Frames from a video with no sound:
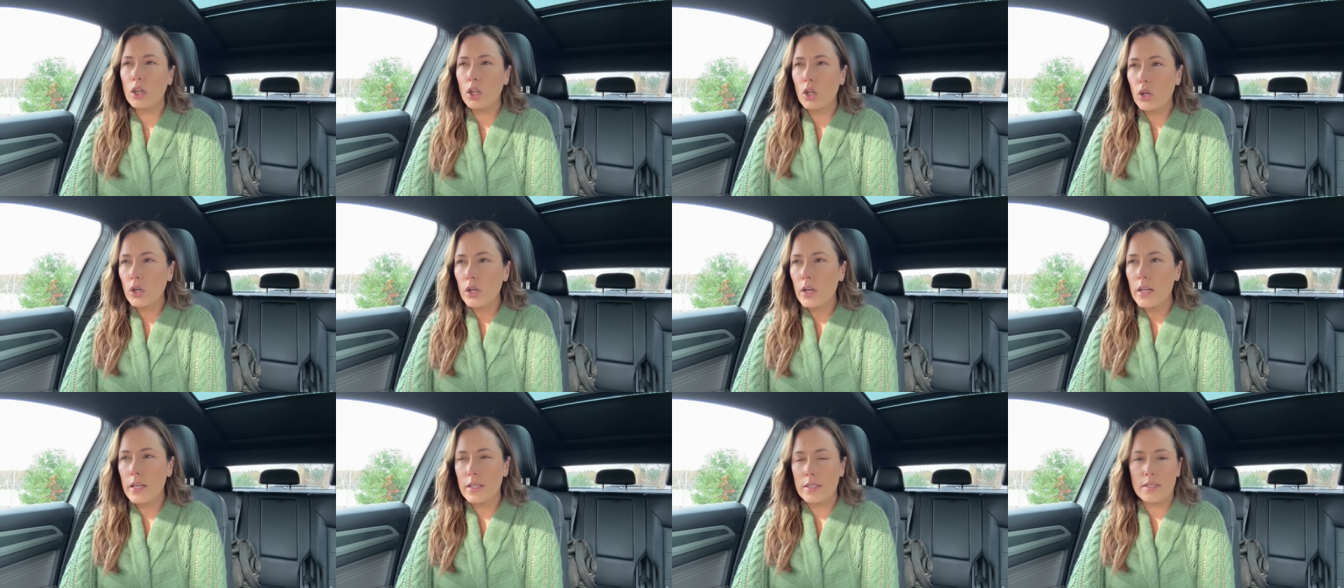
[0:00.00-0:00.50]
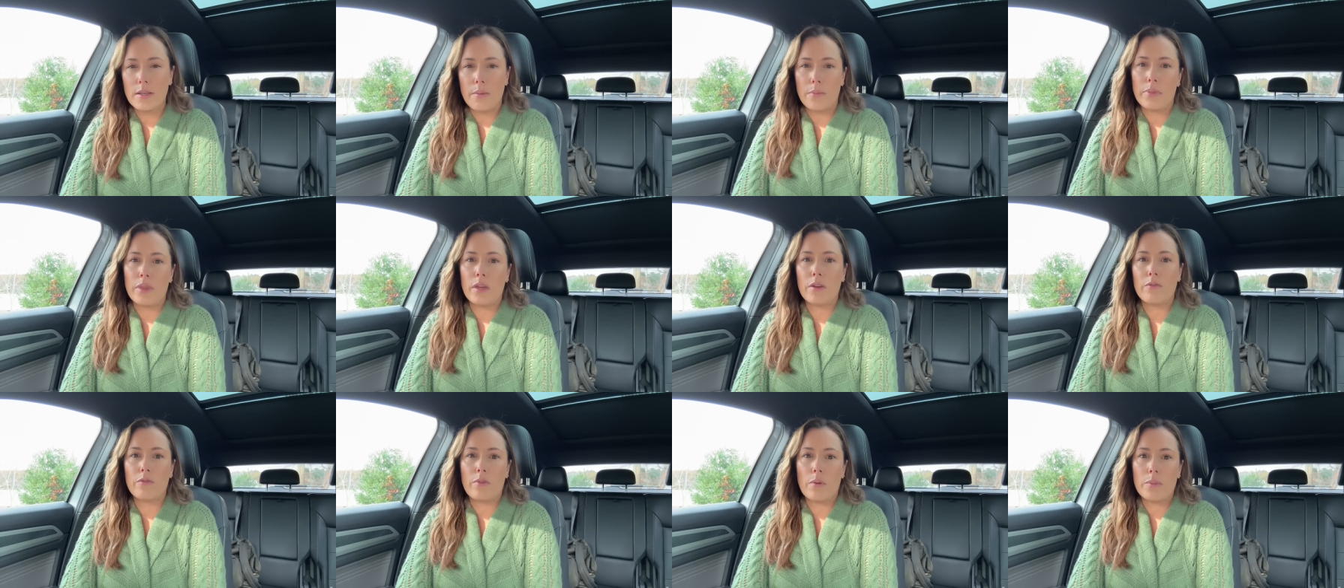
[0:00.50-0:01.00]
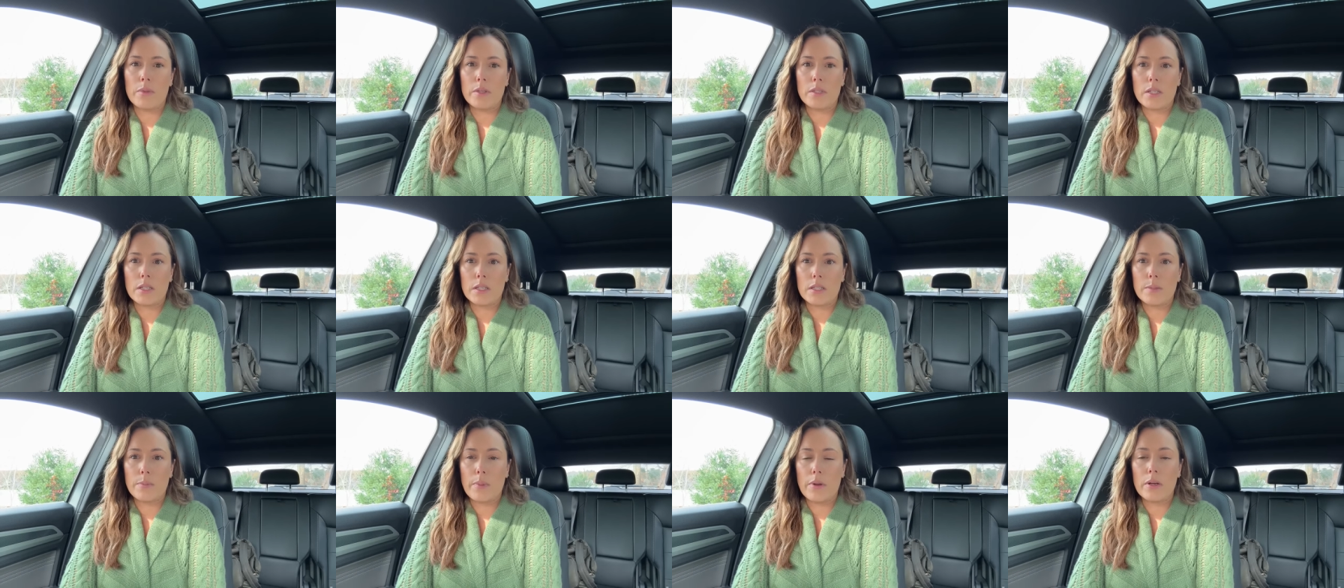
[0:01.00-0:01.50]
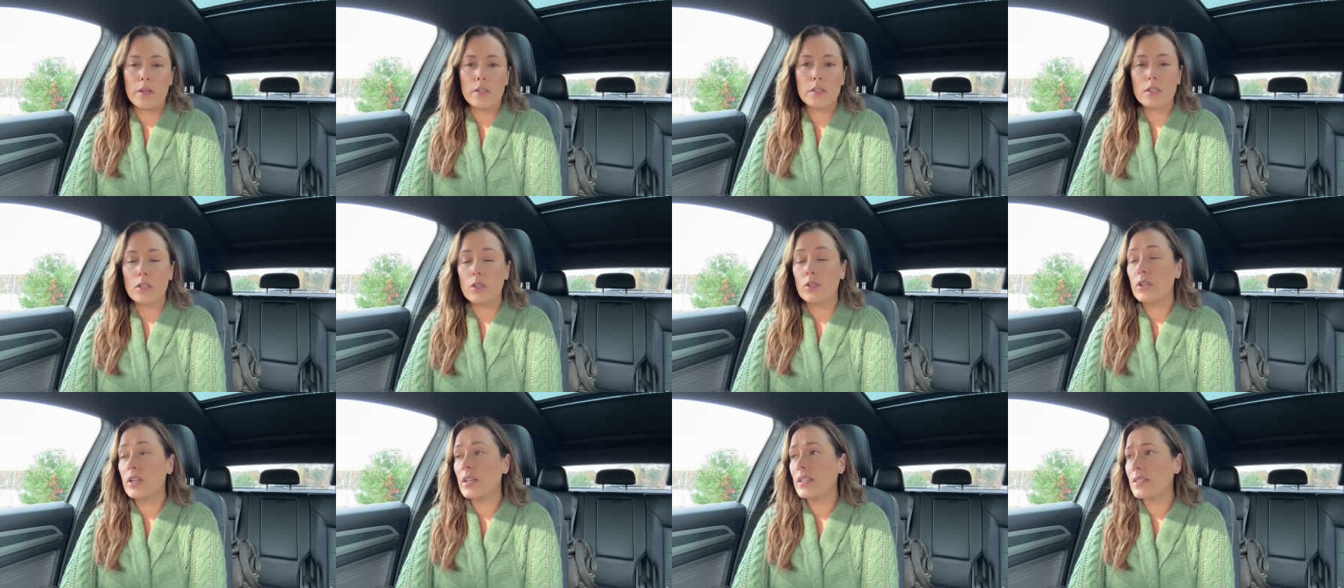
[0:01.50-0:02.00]
learning something from this experience,
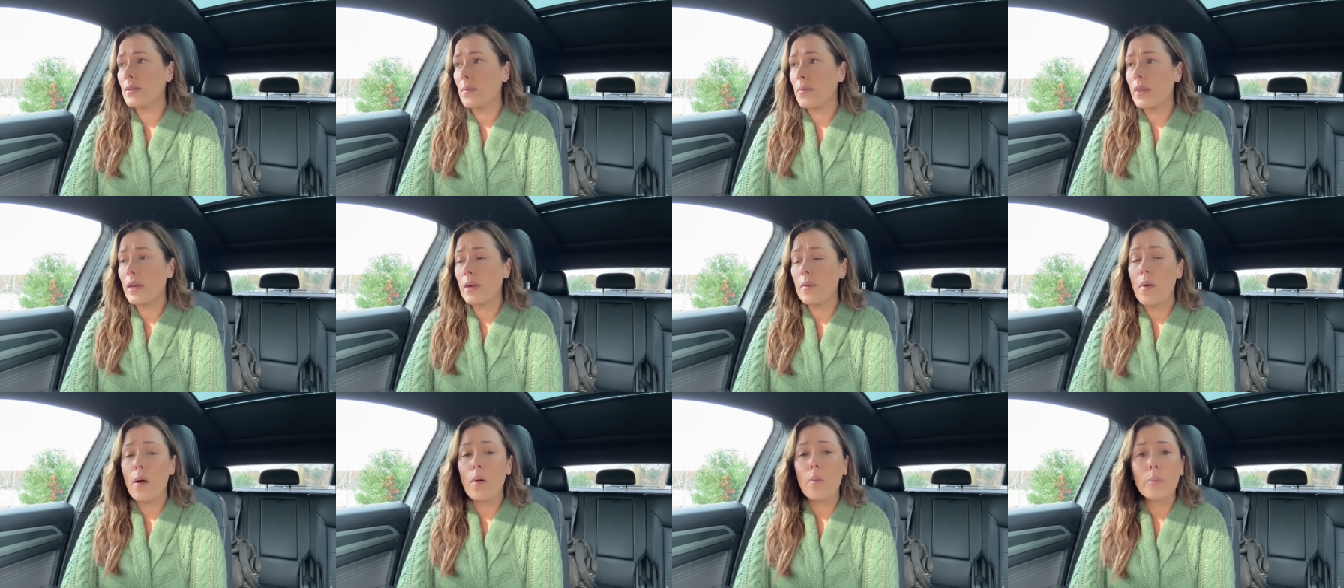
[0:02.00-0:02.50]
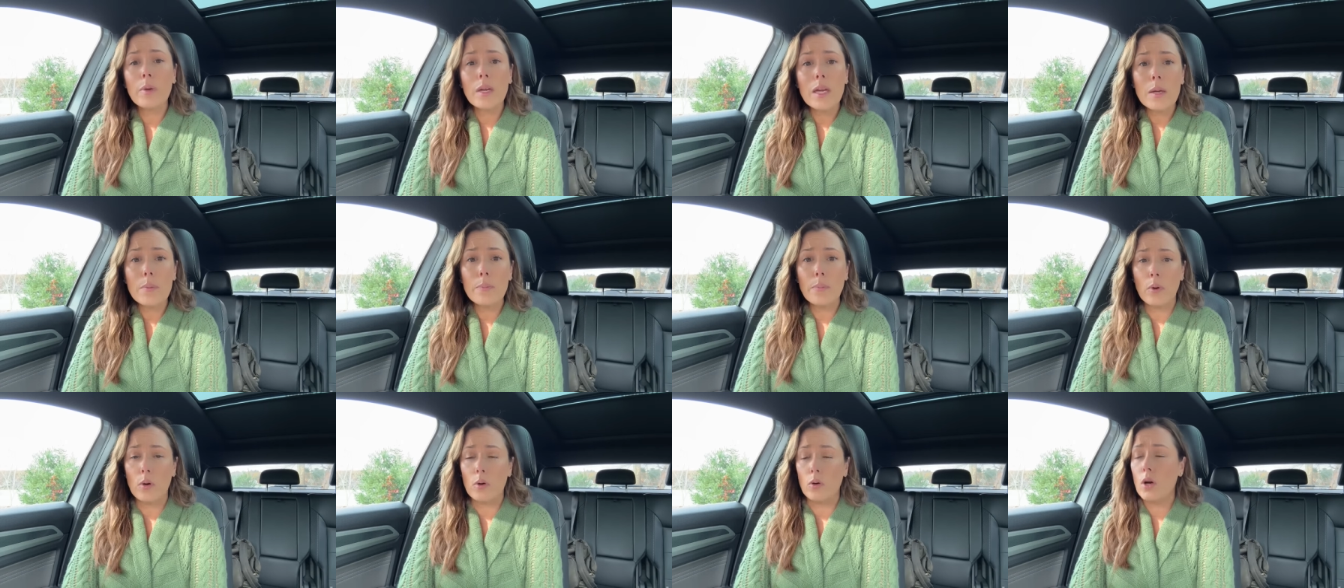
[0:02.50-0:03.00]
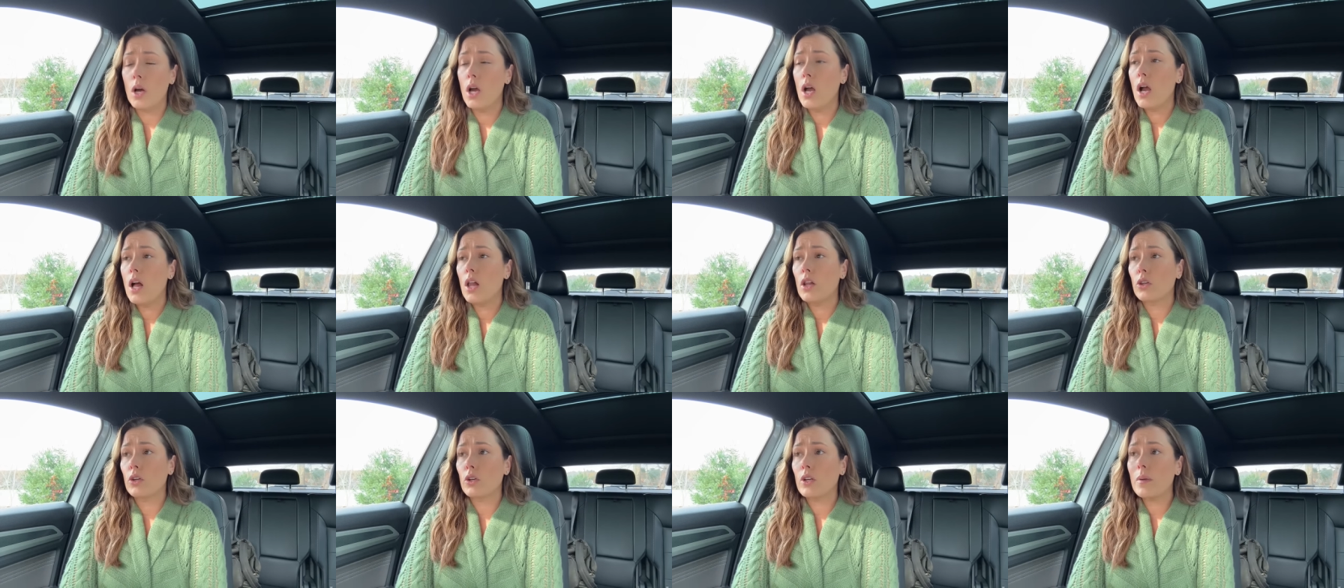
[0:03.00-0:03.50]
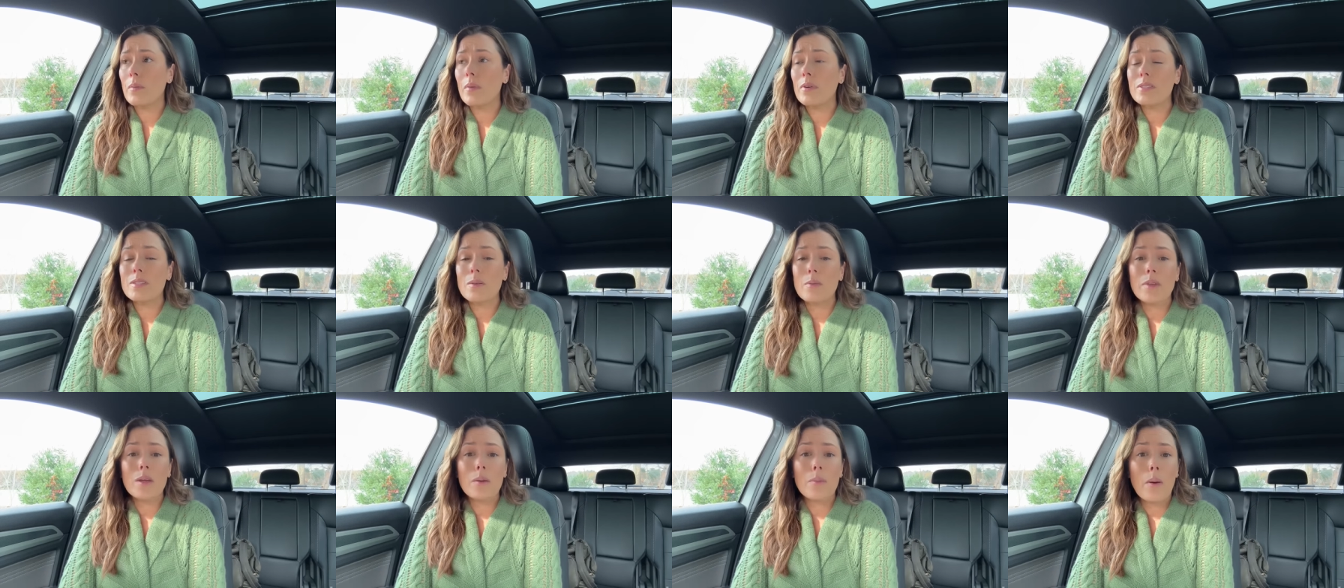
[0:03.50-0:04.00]
learning something about people, learning about
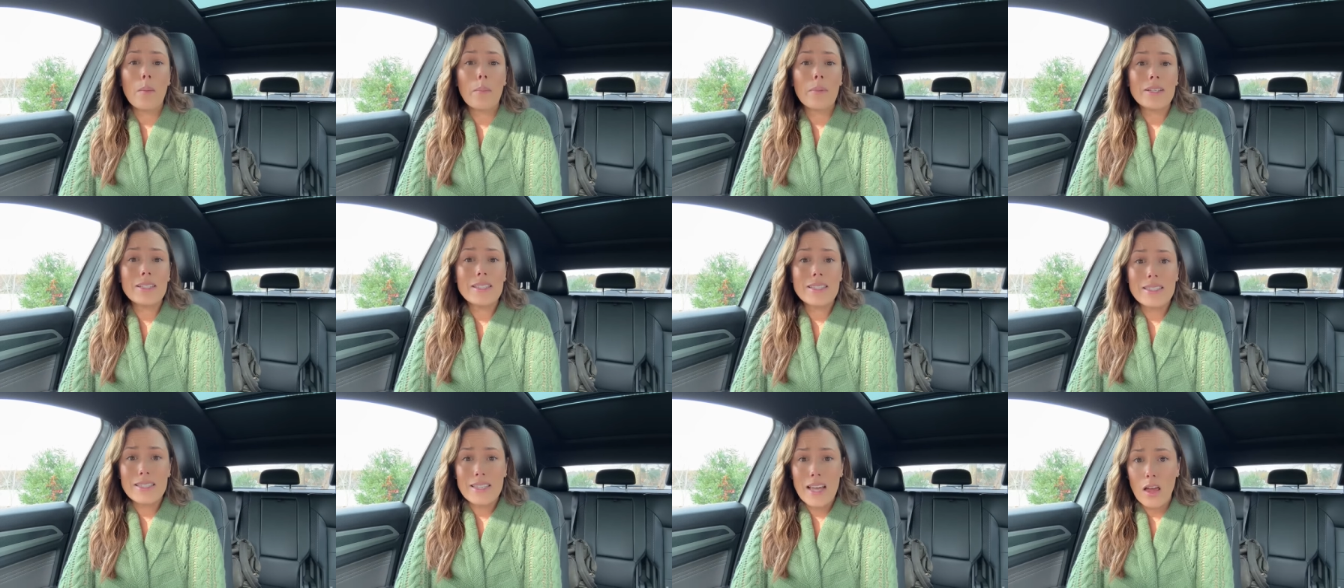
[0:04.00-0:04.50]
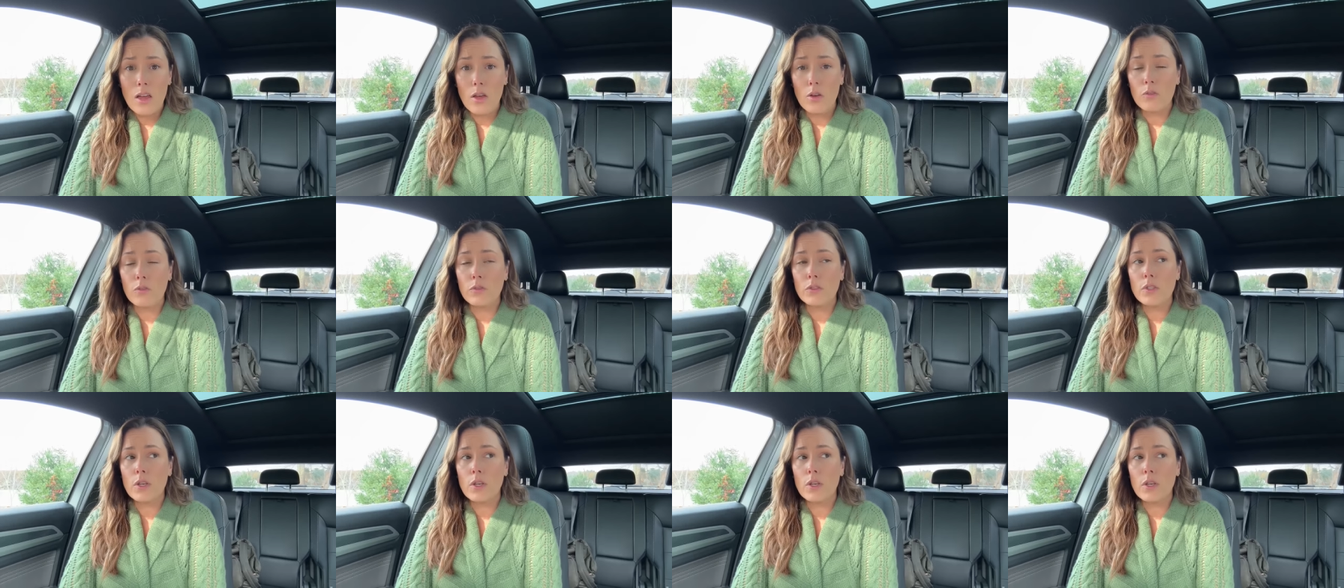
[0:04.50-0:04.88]
something about myself.